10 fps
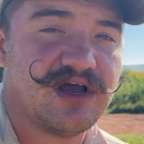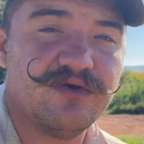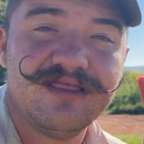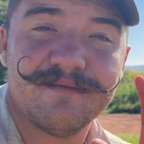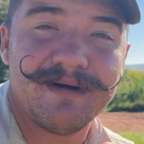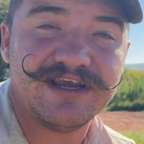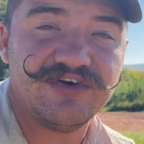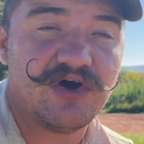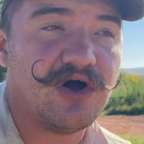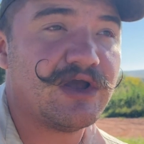only the
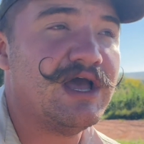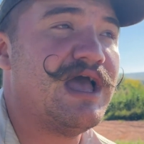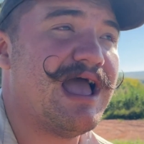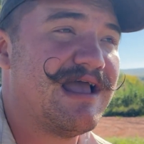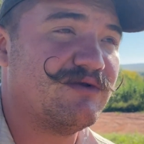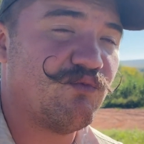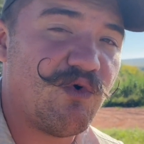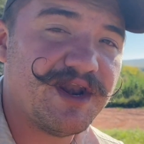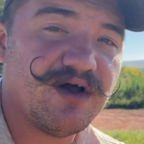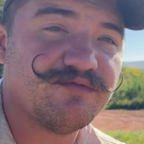matriarch and
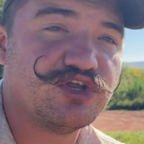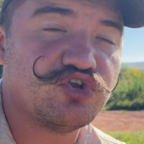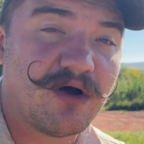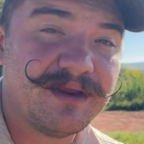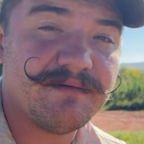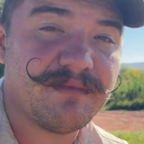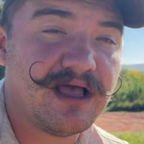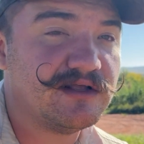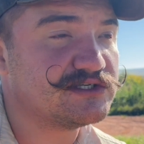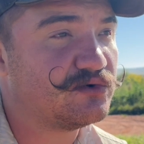one of the dominant
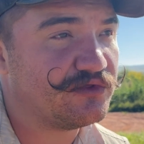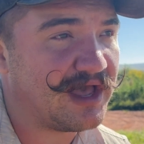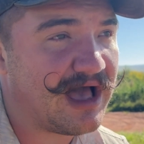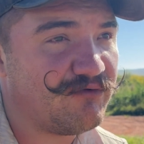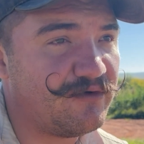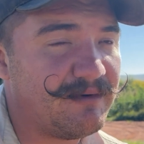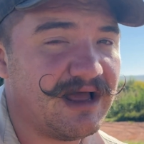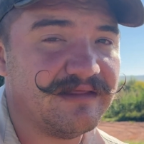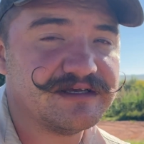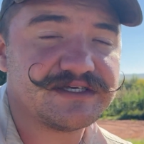males, or the alpha
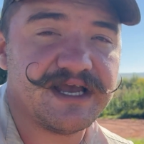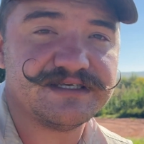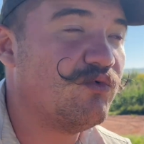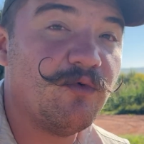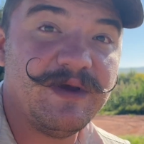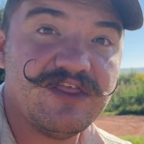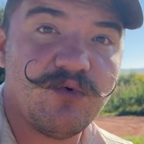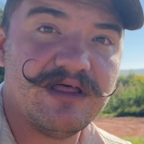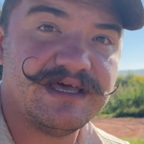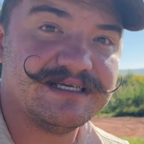male in this case, will be the
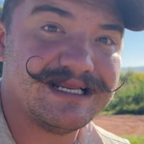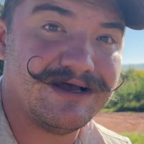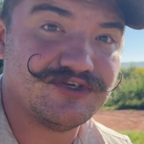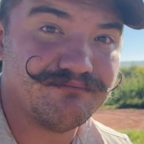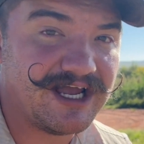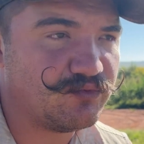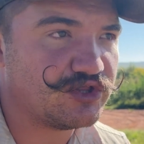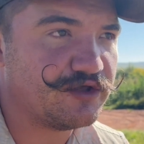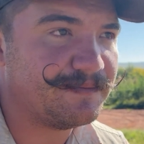one that is allowed to mate with her.